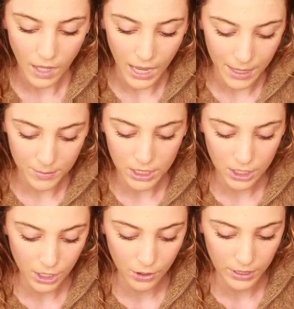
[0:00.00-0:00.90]
I'm
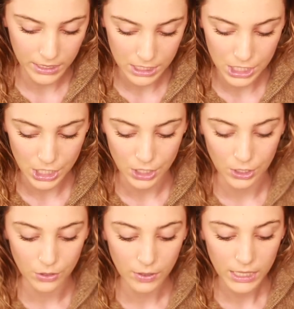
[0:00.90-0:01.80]
gonna go
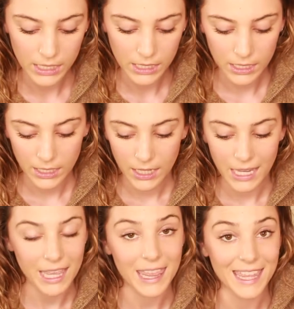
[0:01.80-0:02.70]
into
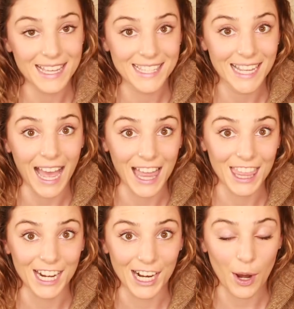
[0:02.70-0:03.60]
this
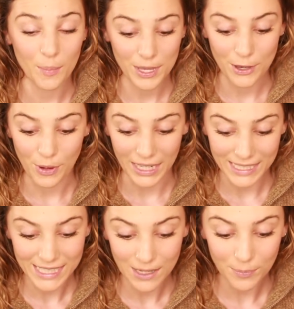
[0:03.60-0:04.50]
other
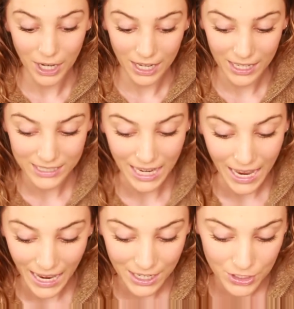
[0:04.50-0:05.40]
PYT product. I
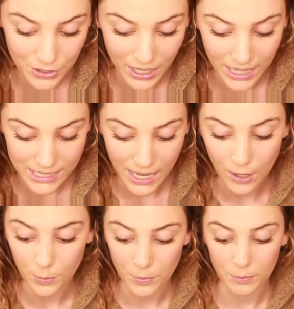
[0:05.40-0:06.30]
had you guys
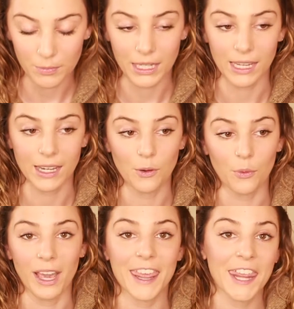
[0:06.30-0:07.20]
help me
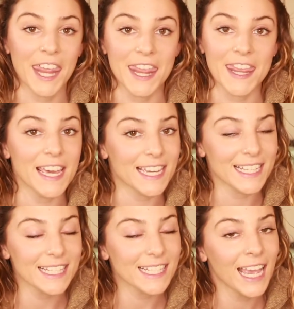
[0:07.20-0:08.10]
with
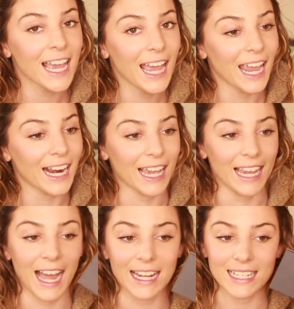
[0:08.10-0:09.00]
this, and I
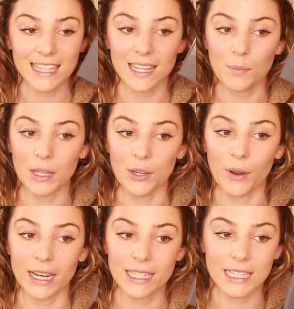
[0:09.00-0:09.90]
got the
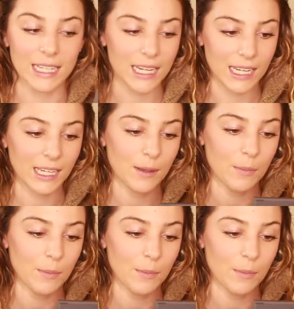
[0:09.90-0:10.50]
PYT